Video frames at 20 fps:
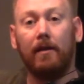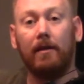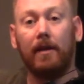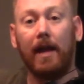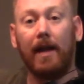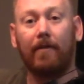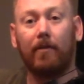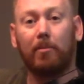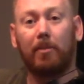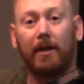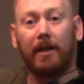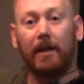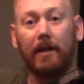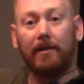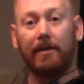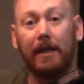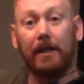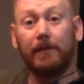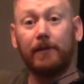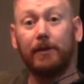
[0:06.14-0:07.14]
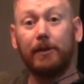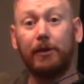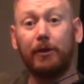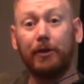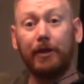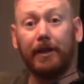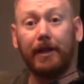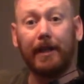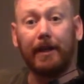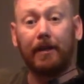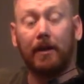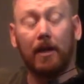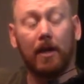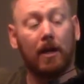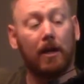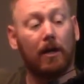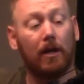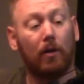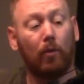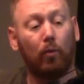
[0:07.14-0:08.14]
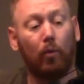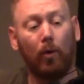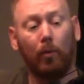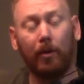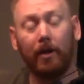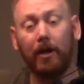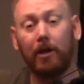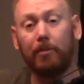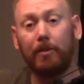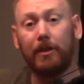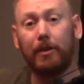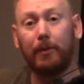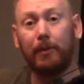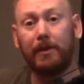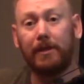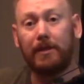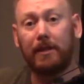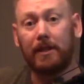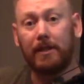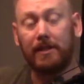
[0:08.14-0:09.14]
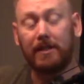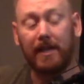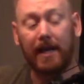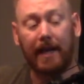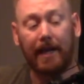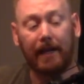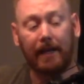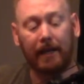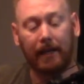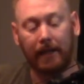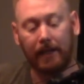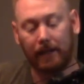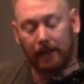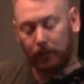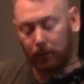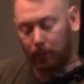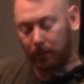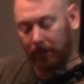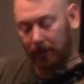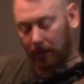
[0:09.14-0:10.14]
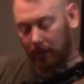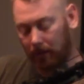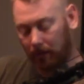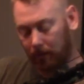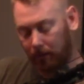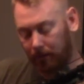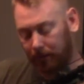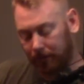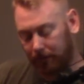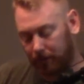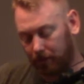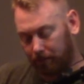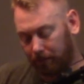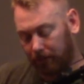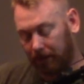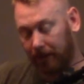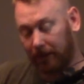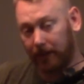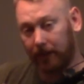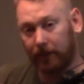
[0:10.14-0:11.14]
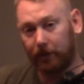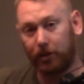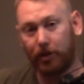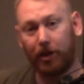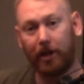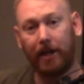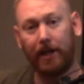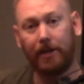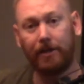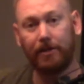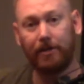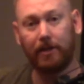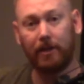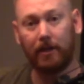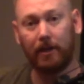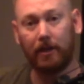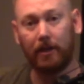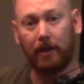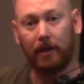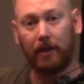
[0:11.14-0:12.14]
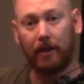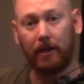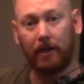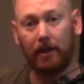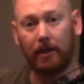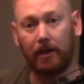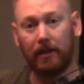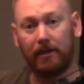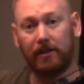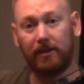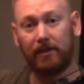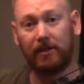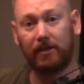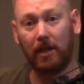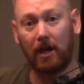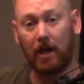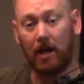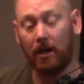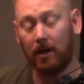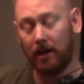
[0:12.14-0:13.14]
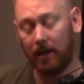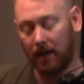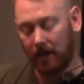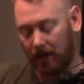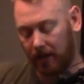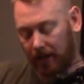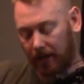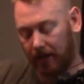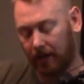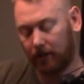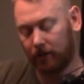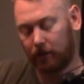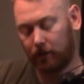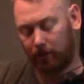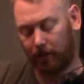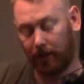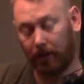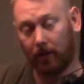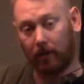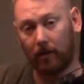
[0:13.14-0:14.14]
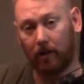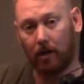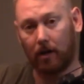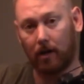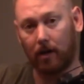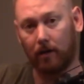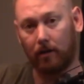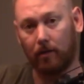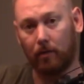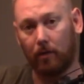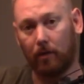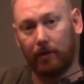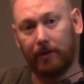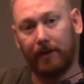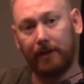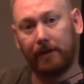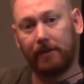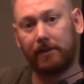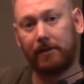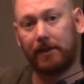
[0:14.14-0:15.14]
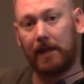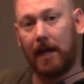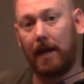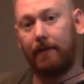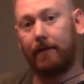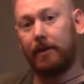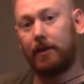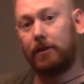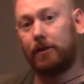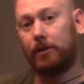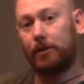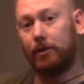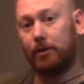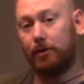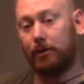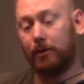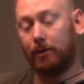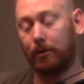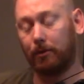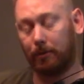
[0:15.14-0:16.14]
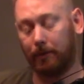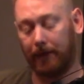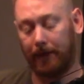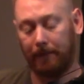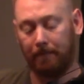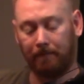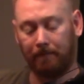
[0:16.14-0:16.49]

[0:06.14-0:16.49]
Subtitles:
Hey everybody, thanks for tuning in. What we're going to be doing today is we are going to be changing the stock and trigger guard on this Savage 223.